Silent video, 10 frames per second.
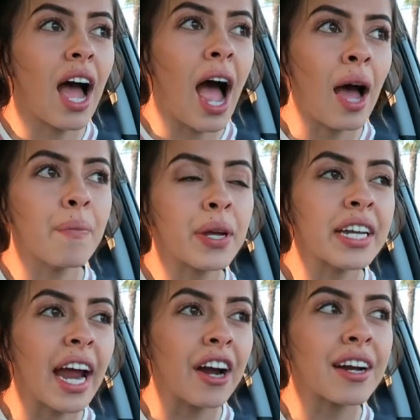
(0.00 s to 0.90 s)
at
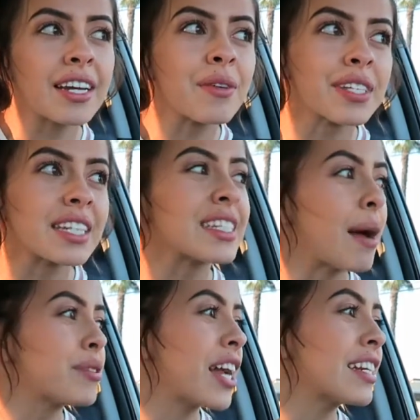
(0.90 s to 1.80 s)
Big Air and he was like
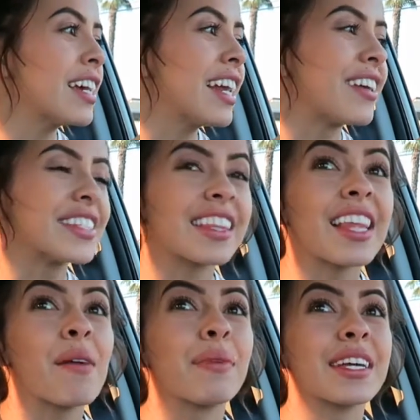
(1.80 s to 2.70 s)
Snapchatting it and I was like,
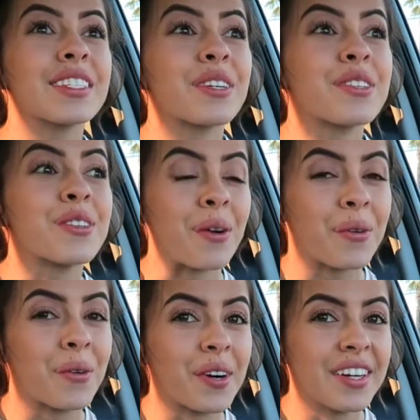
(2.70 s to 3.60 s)
that place looks so
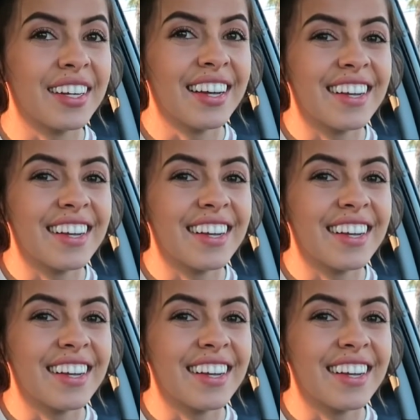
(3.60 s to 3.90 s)
cool.